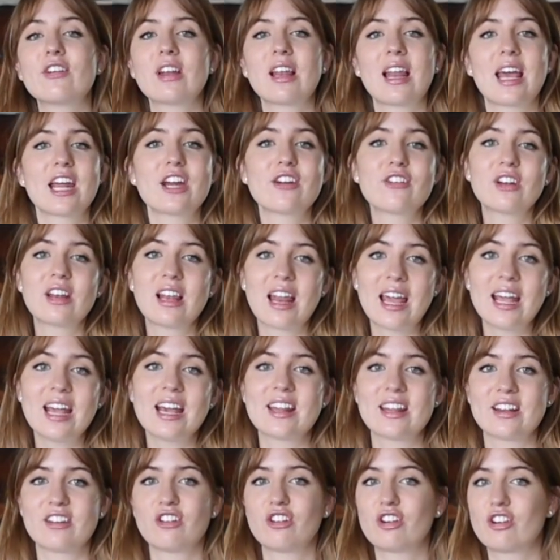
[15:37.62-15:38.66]
and layer and
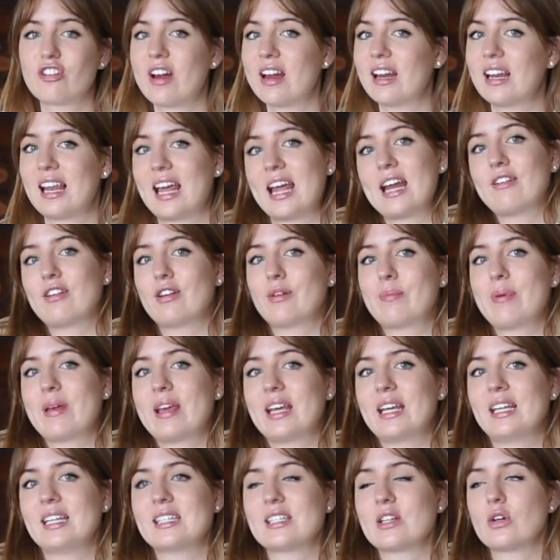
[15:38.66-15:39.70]
layer. They're a great layering
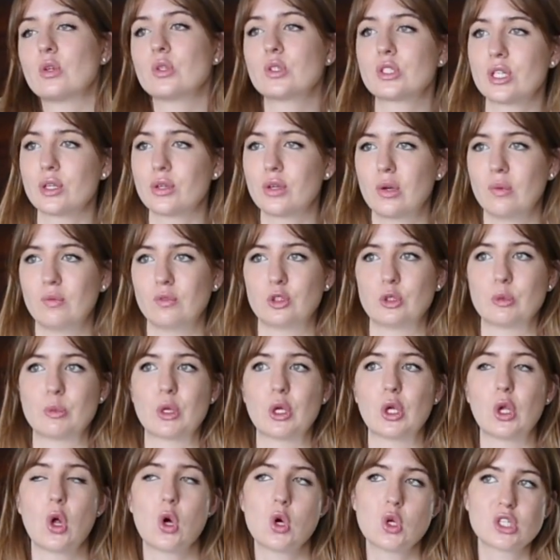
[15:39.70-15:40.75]
piece, also comfortable.
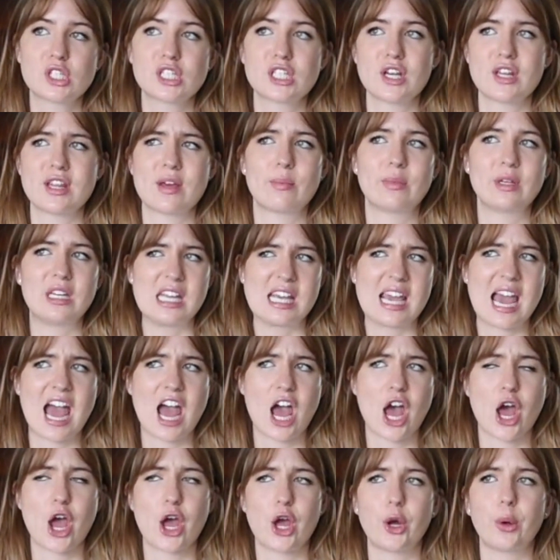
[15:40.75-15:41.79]
Also then when you
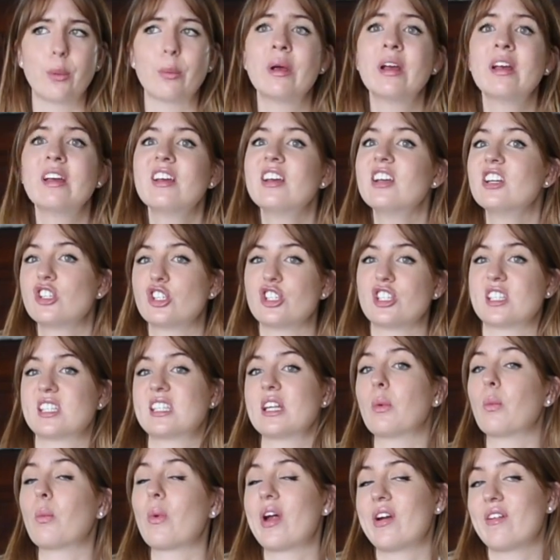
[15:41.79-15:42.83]
get home, just
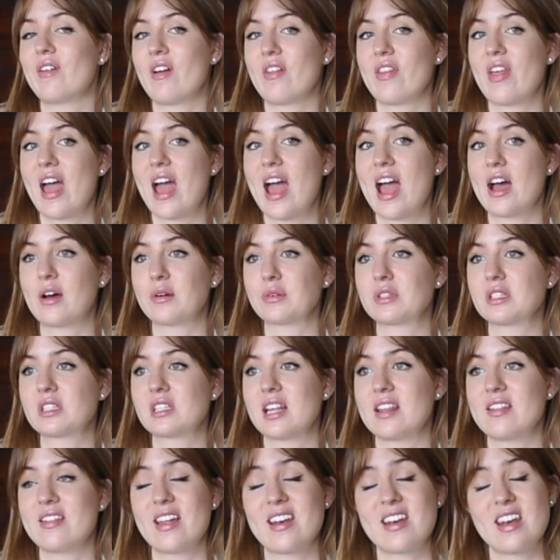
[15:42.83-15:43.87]
sit and wear it around the house
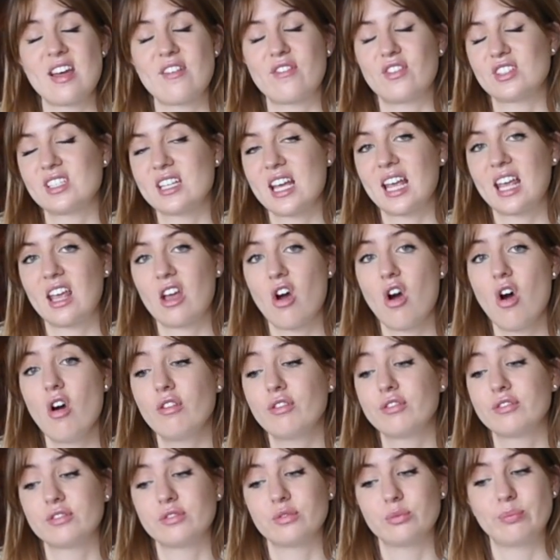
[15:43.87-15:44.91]
and then never take it
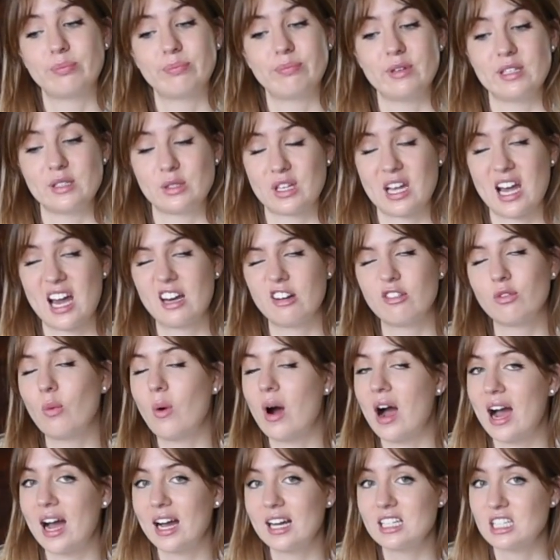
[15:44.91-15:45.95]
off is kind of
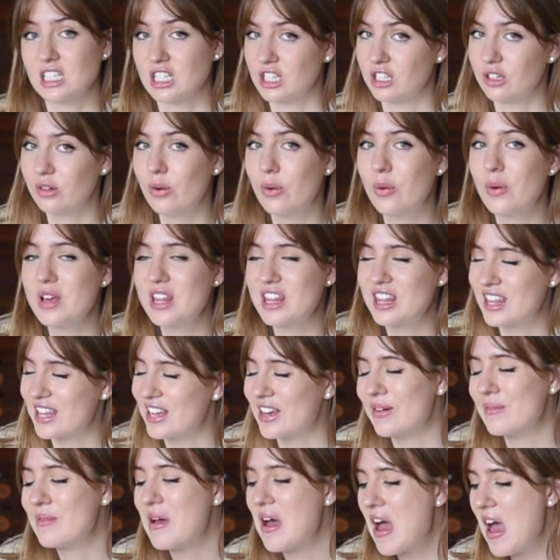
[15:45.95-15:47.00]
what I do with
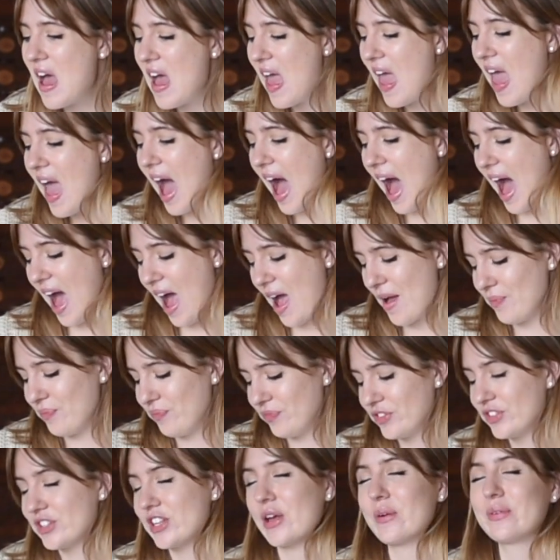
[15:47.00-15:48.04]

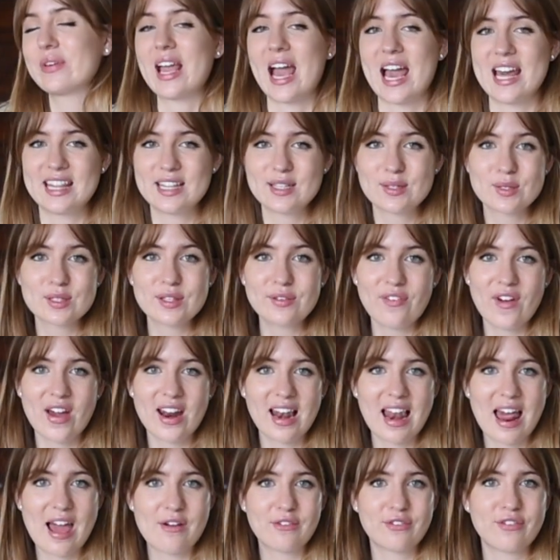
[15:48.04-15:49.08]
them. So yeah, this is the
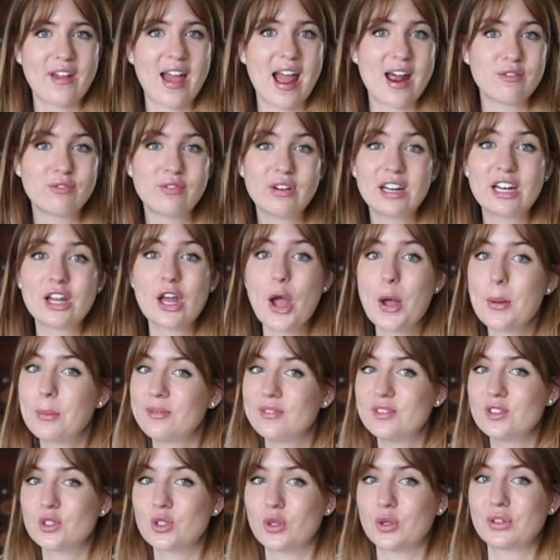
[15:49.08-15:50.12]
final outfit. I really hope you
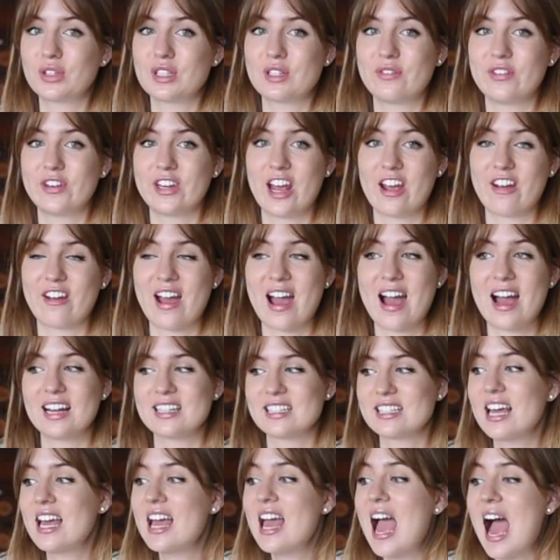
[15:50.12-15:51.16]
enjoyed this video,
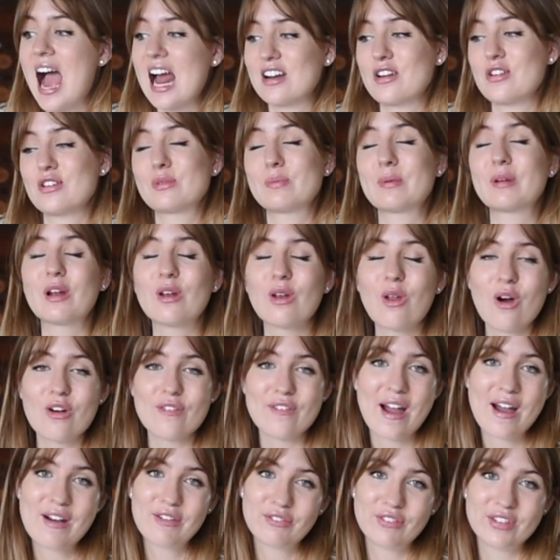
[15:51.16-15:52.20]
guys. I know there's been a lot
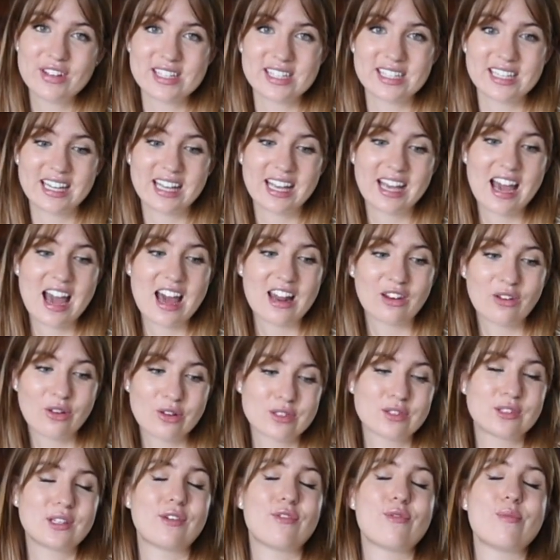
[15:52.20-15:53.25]
of outfits in here and
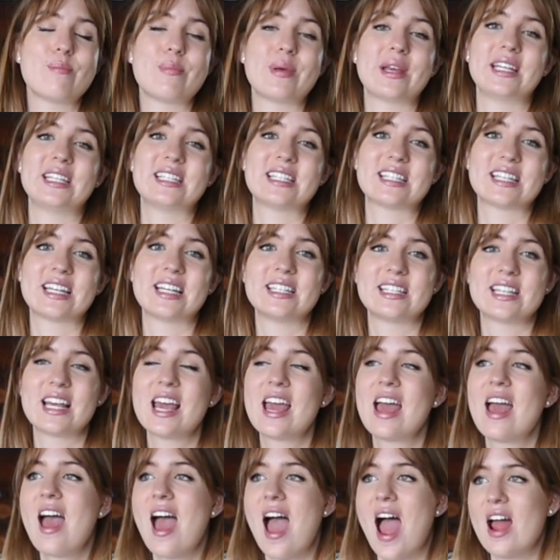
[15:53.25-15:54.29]
lots of different pieces.
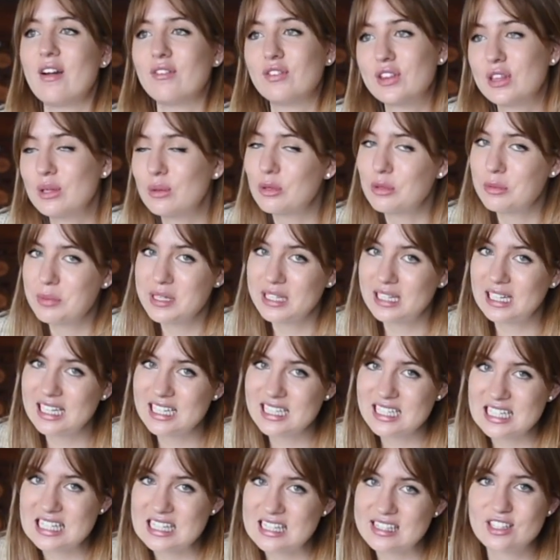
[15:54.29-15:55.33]
Everything will be
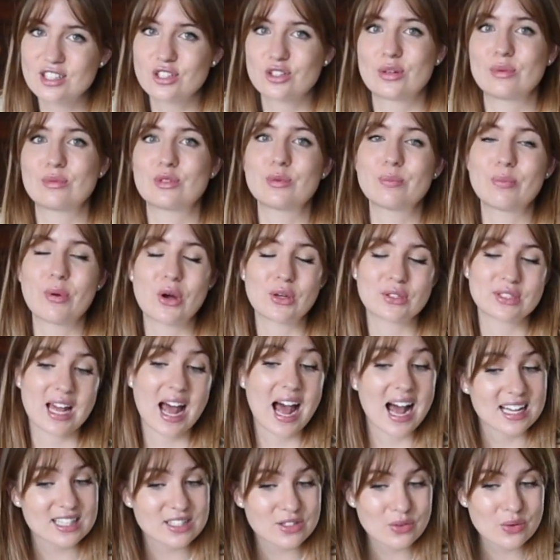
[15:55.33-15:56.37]
linked in the description box
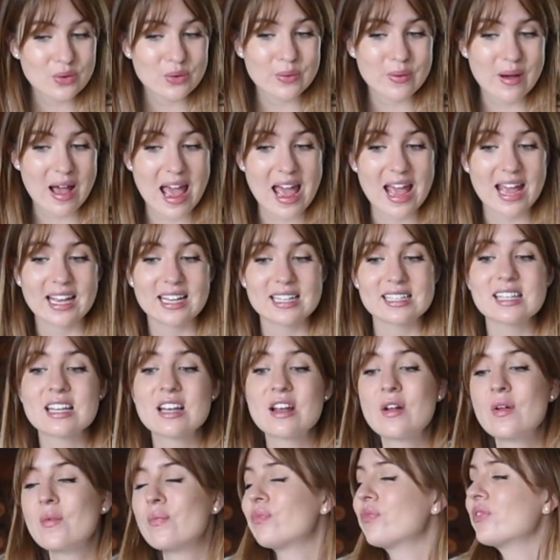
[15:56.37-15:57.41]
as always.
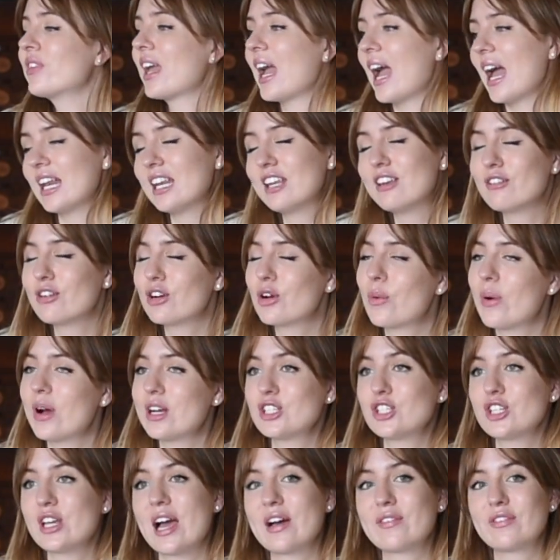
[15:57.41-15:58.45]
Any
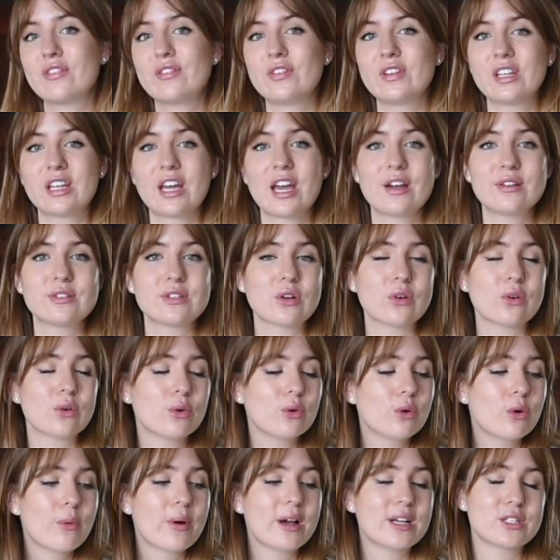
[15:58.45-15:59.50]
requests you have for videos are
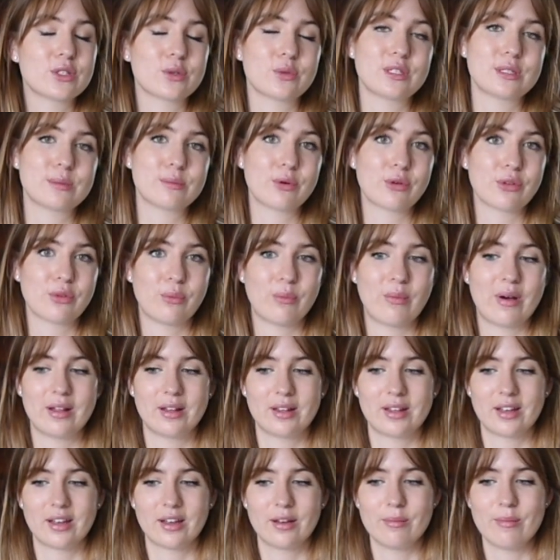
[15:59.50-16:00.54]
always more than
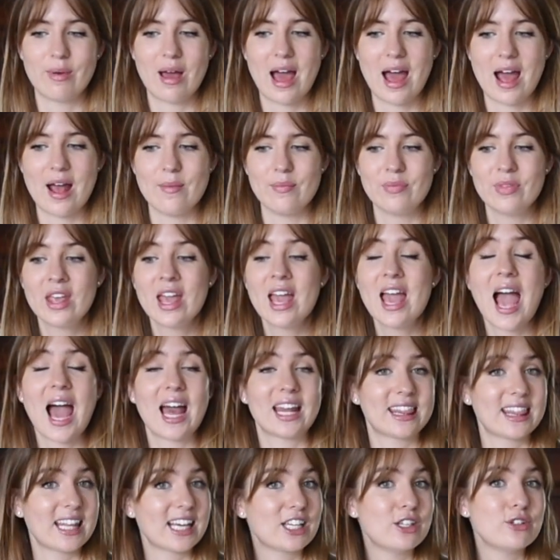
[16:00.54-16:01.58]
welcome.
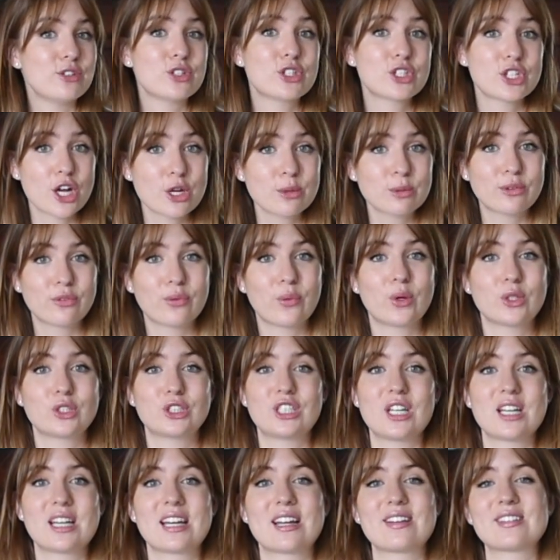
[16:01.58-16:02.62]
And thank you so much for
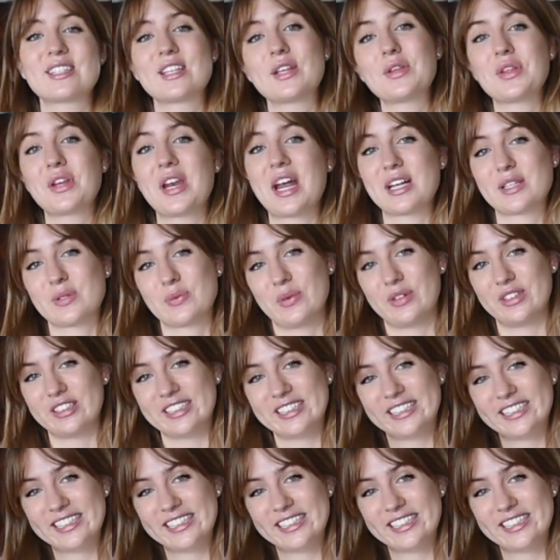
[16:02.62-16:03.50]
watching, and I'll see you in the next one.